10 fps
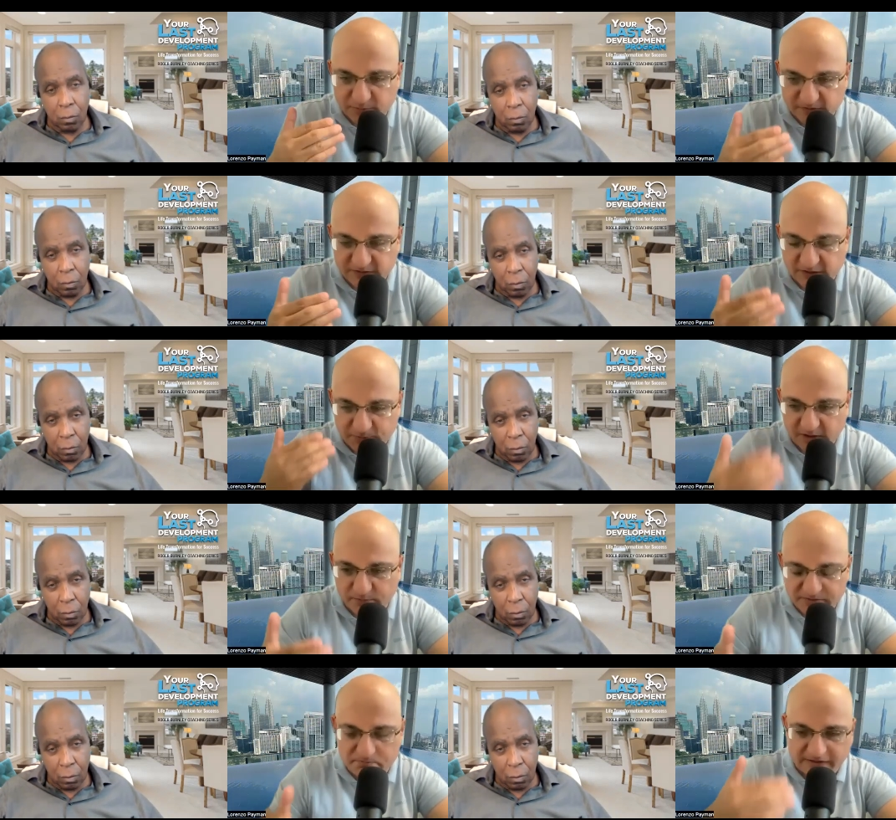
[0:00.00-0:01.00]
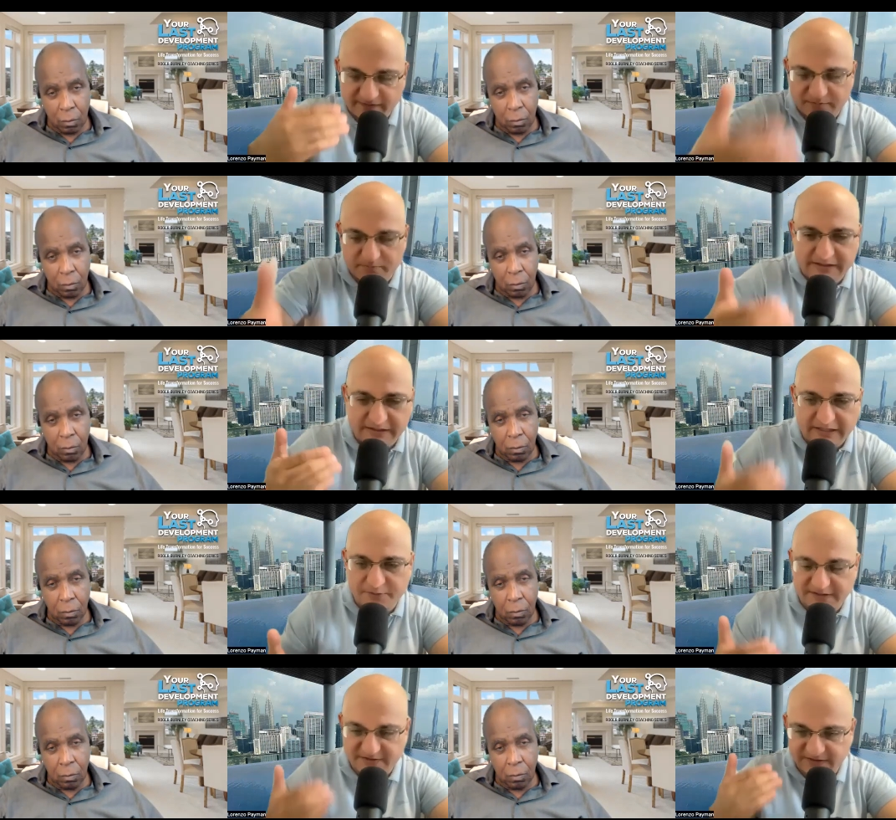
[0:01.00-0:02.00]
Speaker 1: about the upcoming pandemic and
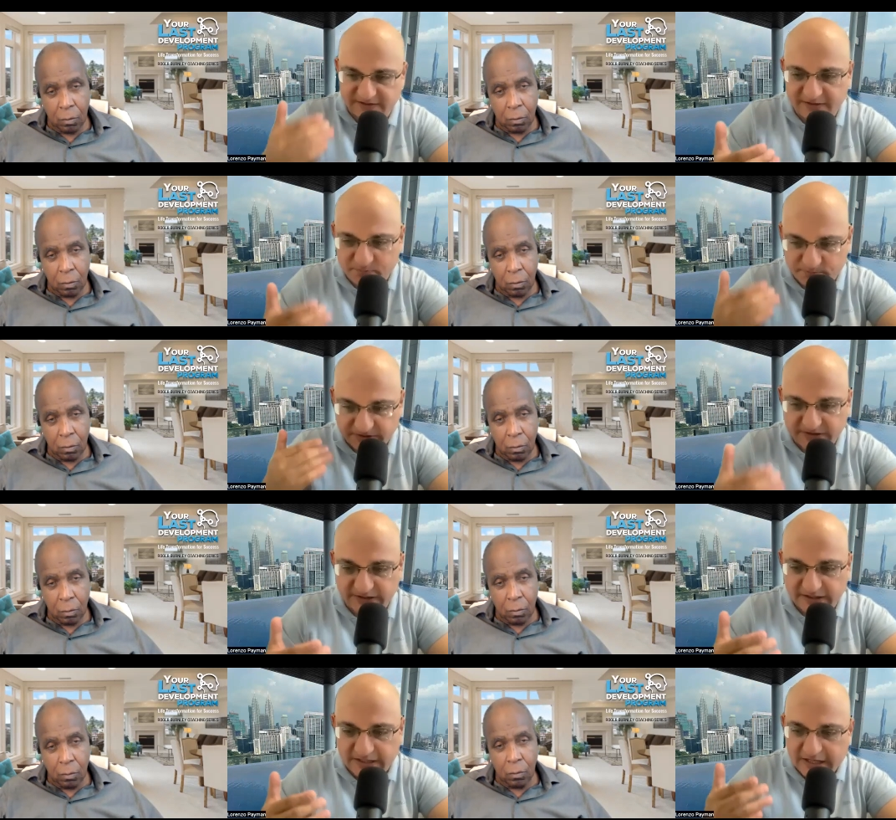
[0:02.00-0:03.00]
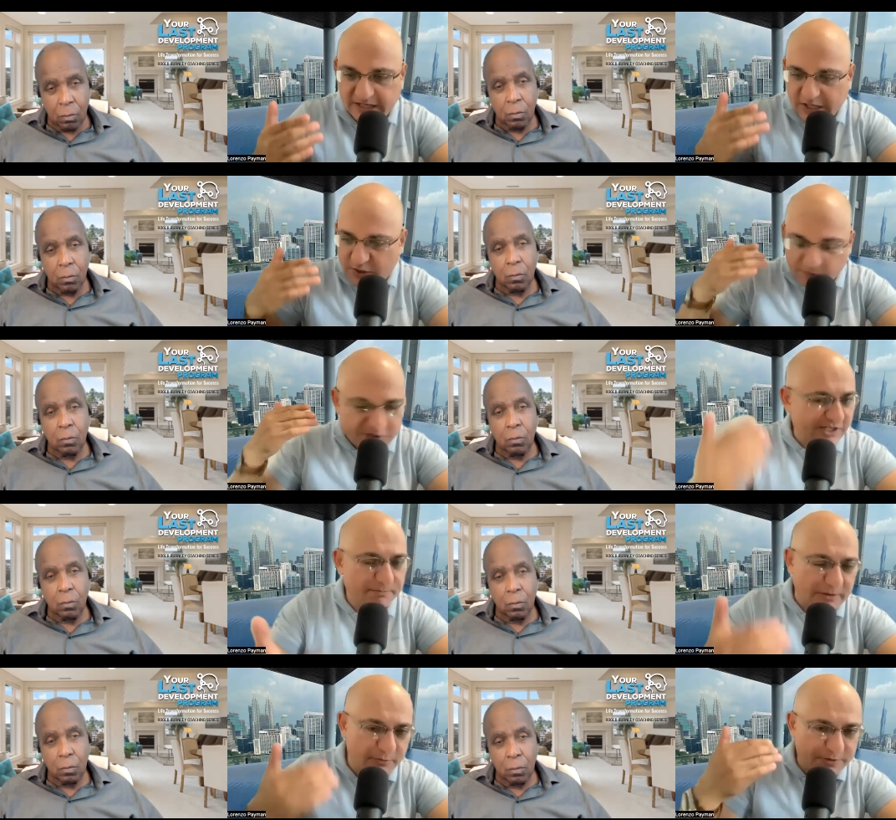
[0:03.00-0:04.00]
how that's going to completely
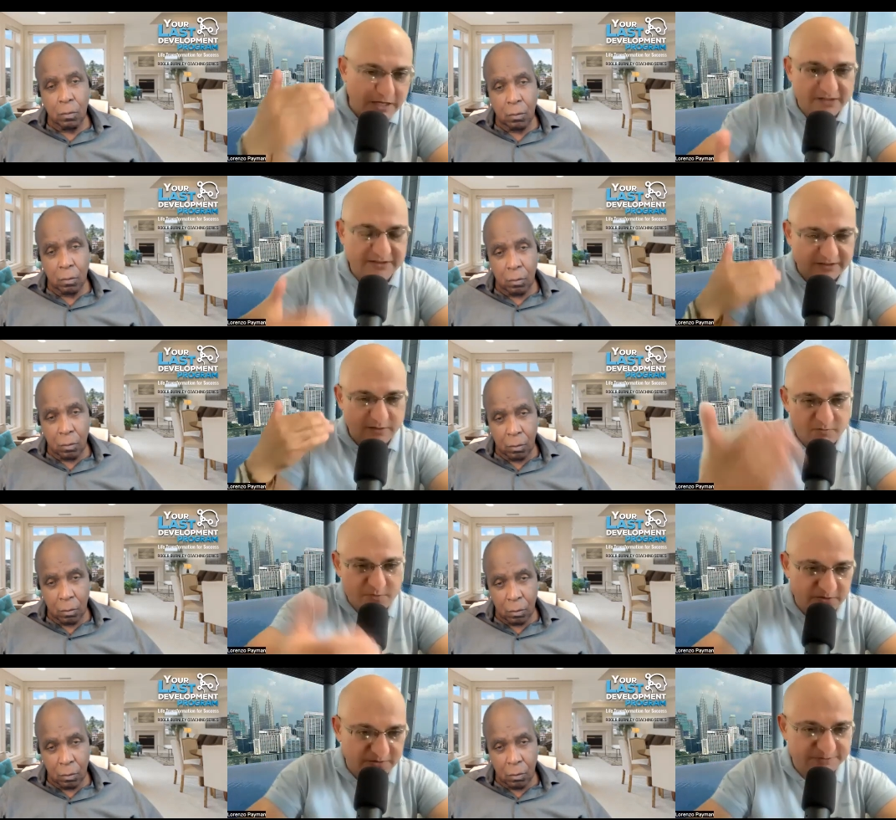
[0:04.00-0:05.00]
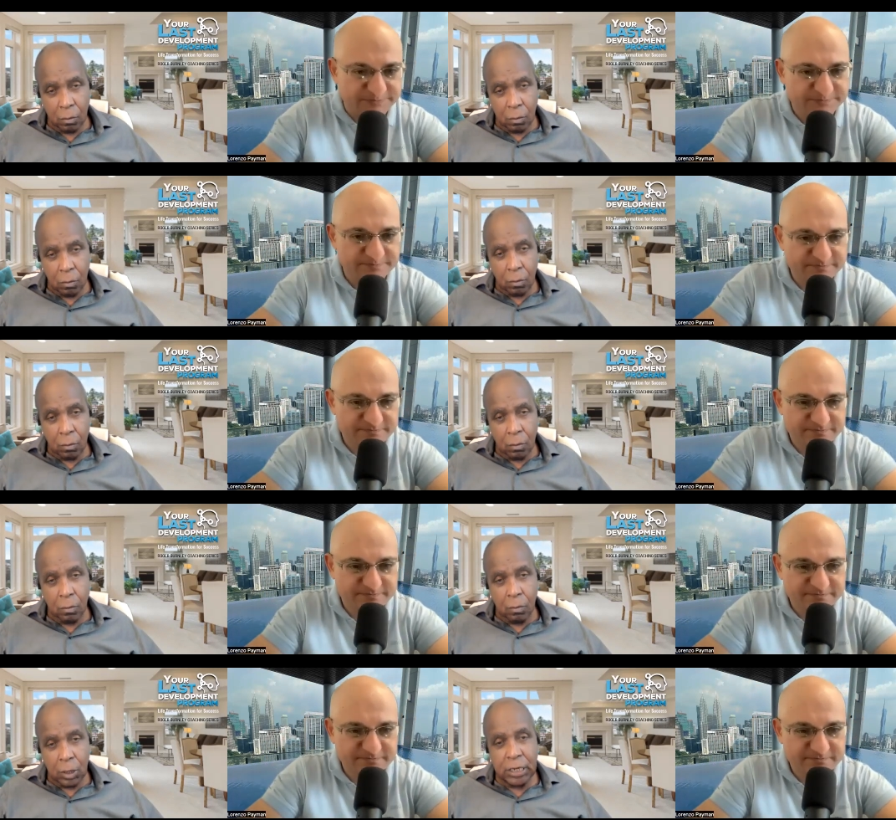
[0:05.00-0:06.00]
reshape our reality and our world?
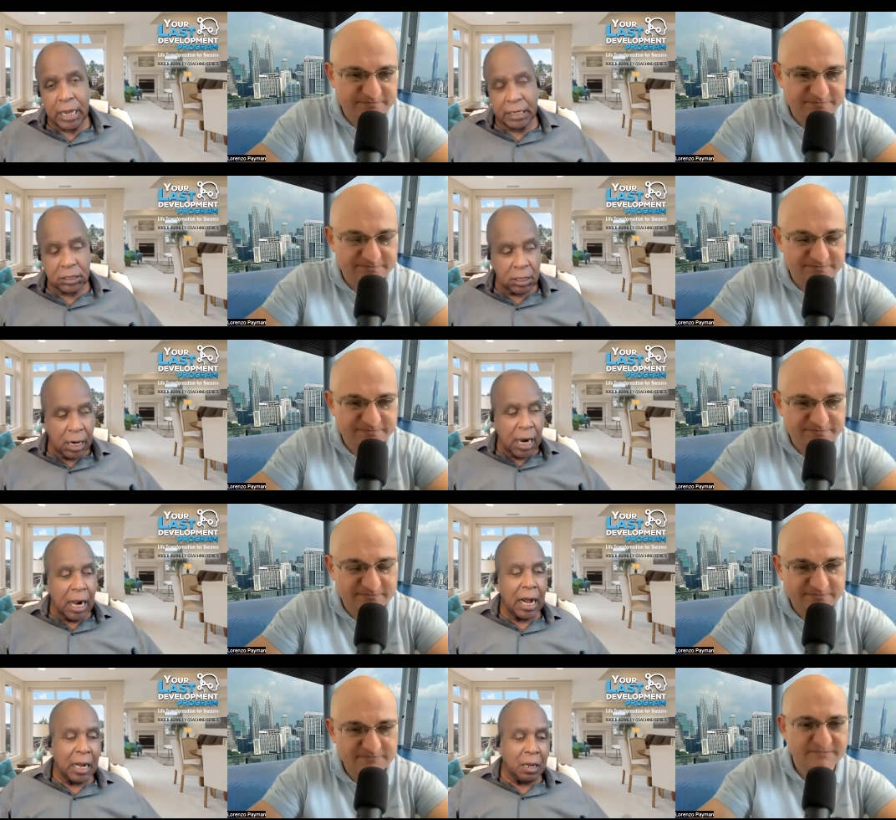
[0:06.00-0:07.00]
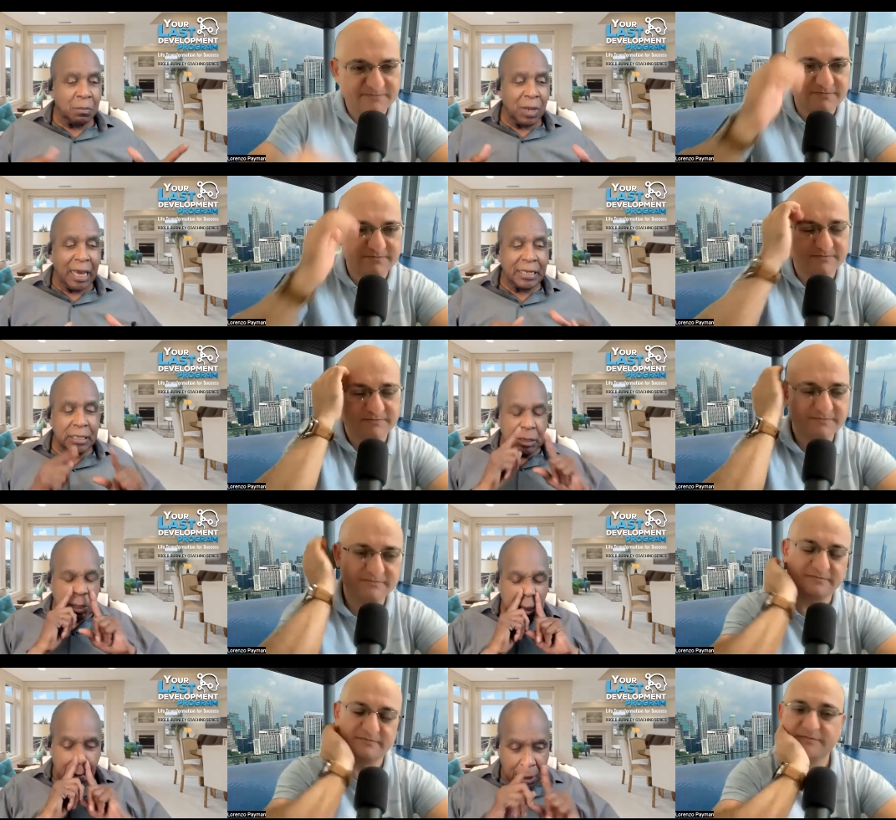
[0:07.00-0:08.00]
Speaker 2: Yes. I didn't,
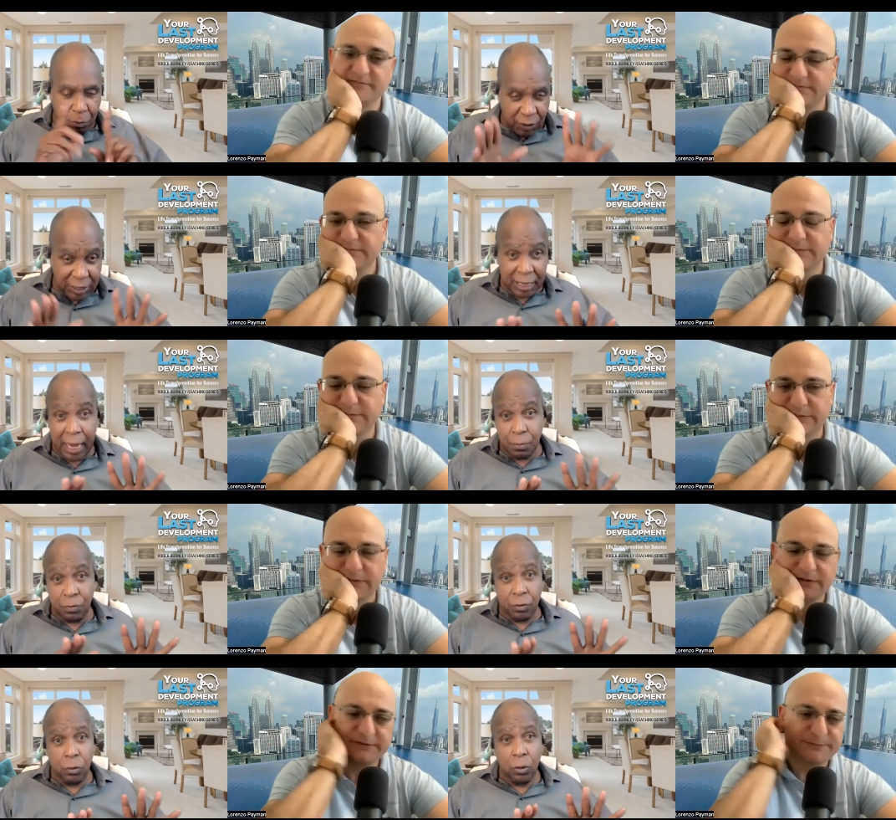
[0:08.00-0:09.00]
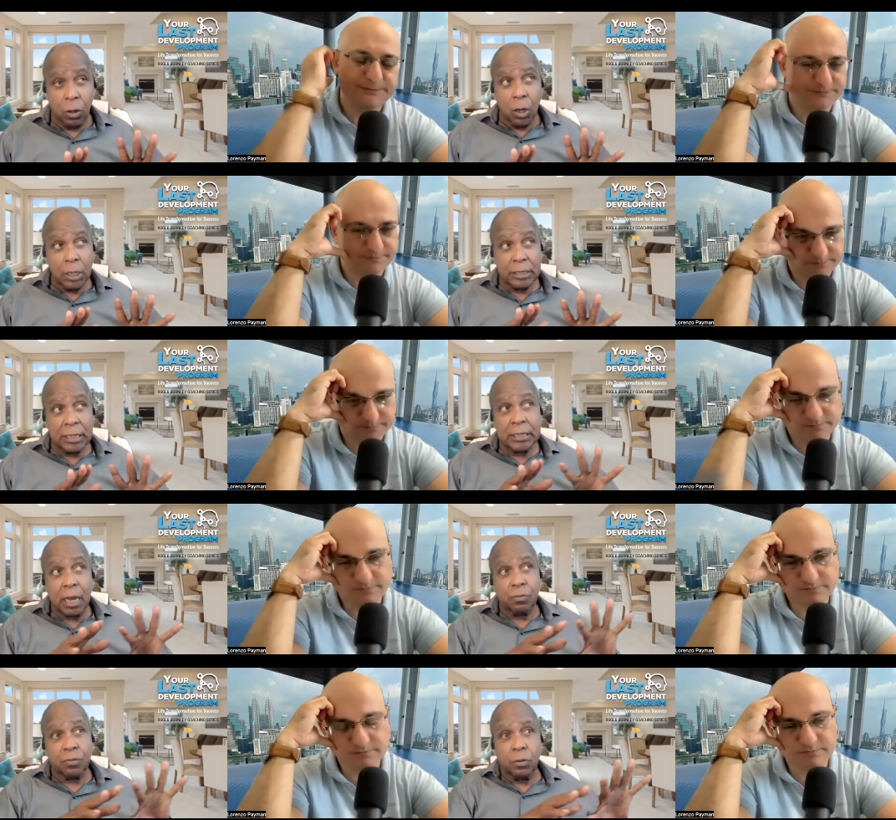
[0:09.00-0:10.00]
this came through, didn't
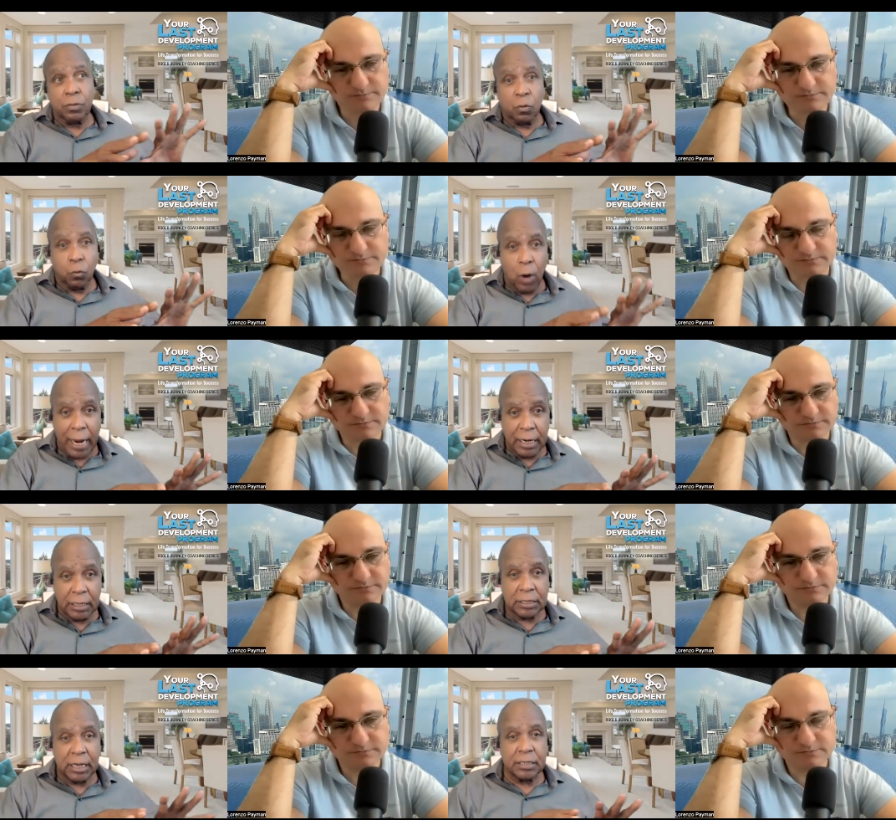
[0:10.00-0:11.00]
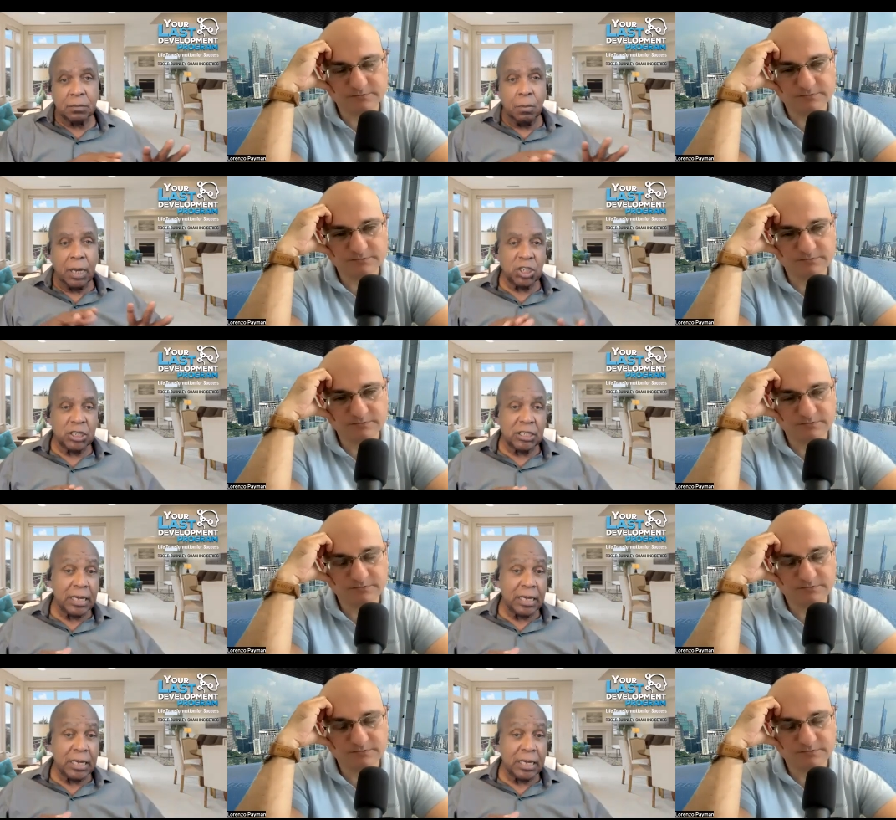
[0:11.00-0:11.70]
come through in the writings as much as it